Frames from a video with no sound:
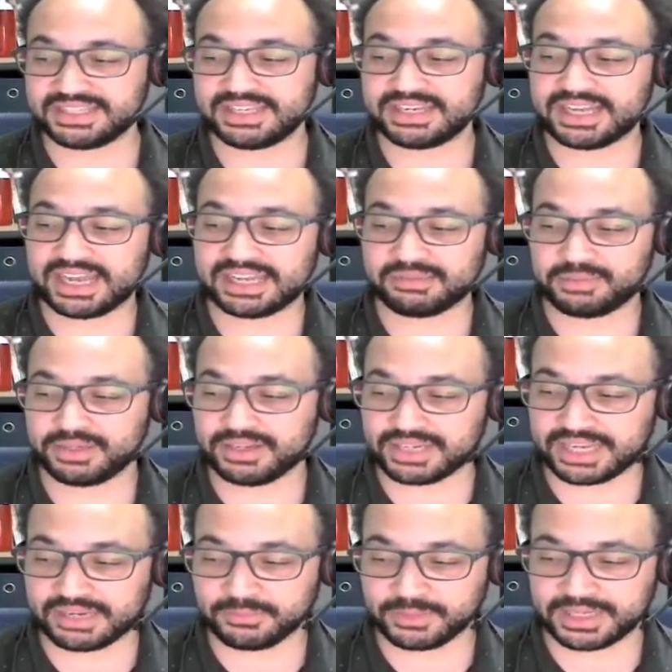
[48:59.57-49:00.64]
API
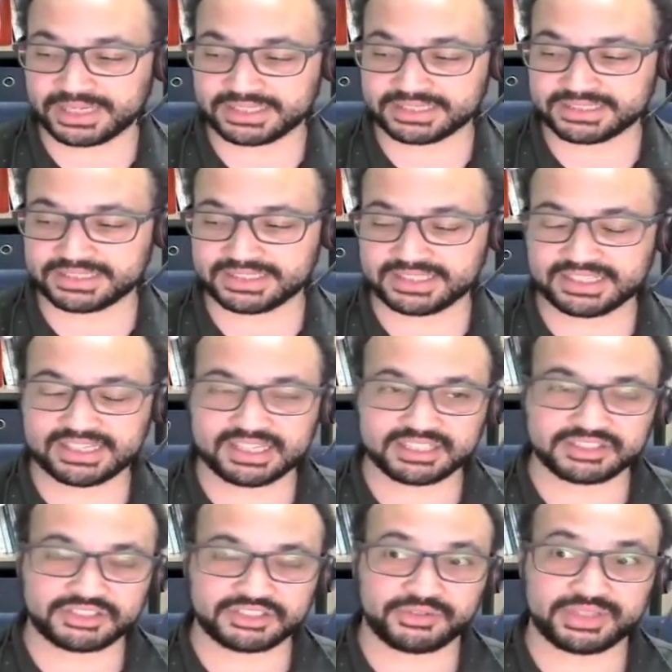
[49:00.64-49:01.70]
Gateway to
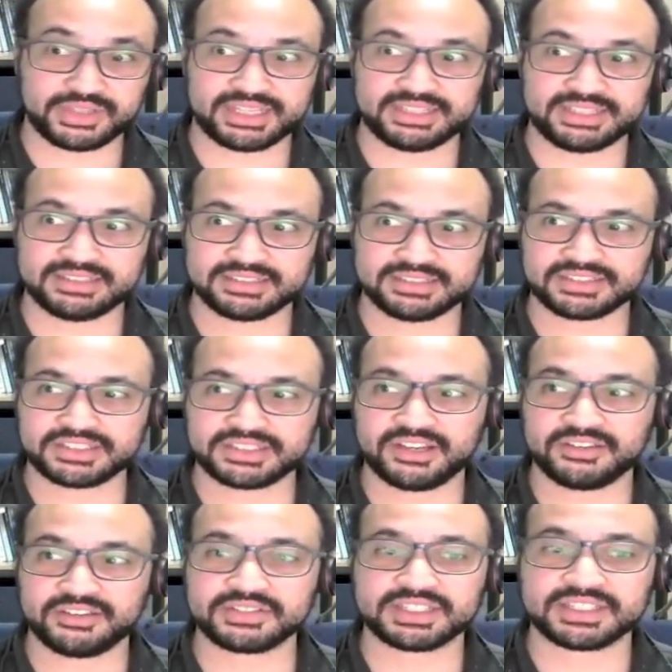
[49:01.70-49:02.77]
then serve
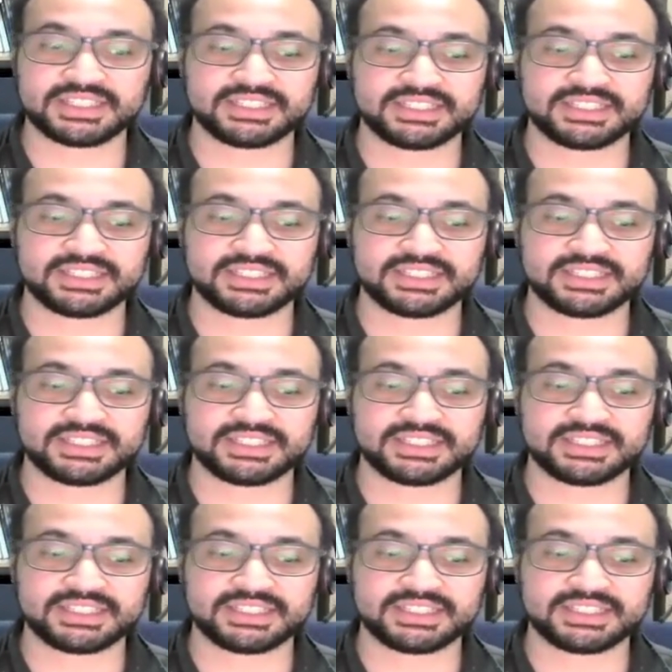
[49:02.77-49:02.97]
the